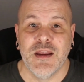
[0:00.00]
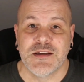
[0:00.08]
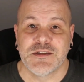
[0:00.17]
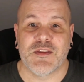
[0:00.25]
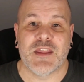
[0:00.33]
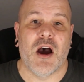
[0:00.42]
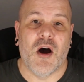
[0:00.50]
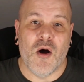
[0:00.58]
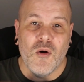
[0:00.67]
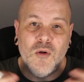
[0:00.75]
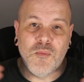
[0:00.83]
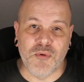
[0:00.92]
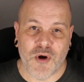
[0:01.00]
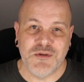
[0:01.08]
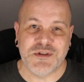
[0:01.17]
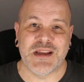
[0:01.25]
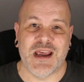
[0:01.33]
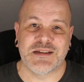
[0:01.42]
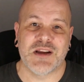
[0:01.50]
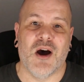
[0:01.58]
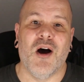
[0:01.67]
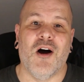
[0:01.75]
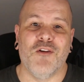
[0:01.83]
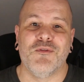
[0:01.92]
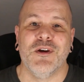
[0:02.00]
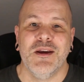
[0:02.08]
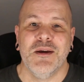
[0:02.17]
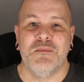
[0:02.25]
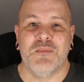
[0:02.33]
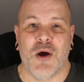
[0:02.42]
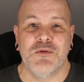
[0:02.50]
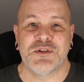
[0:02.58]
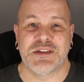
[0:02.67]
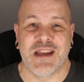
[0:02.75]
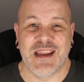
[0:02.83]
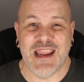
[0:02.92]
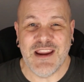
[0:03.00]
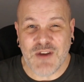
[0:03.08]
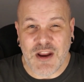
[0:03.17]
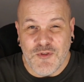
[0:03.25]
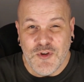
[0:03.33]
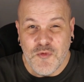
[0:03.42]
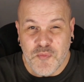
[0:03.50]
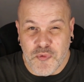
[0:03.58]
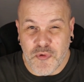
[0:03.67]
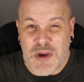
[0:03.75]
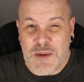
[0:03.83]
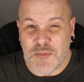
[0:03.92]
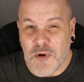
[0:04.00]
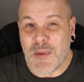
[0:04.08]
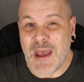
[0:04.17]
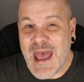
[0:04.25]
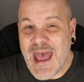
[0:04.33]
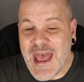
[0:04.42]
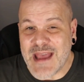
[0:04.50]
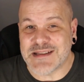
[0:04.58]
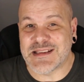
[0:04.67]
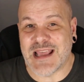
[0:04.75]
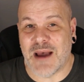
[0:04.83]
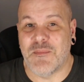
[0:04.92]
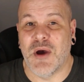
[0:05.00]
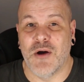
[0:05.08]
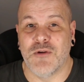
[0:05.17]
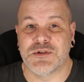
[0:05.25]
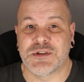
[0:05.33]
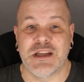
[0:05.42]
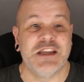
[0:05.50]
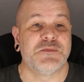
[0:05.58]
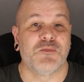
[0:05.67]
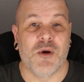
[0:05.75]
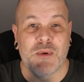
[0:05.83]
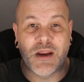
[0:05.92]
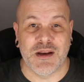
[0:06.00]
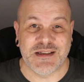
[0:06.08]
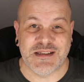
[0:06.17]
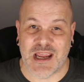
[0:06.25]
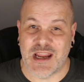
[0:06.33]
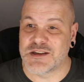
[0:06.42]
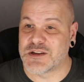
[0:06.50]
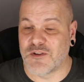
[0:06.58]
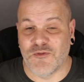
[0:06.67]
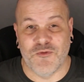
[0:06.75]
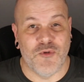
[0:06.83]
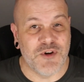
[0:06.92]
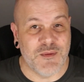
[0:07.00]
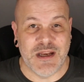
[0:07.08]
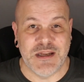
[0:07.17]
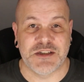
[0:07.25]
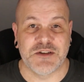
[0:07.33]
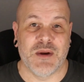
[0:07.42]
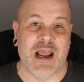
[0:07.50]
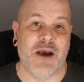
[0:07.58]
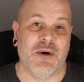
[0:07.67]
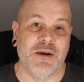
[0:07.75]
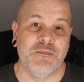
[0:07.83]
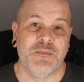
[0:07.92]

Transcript: So that whole process of posting, even if you've pre-prepared that post, is probably going to take sort of 40 minutes to an hour.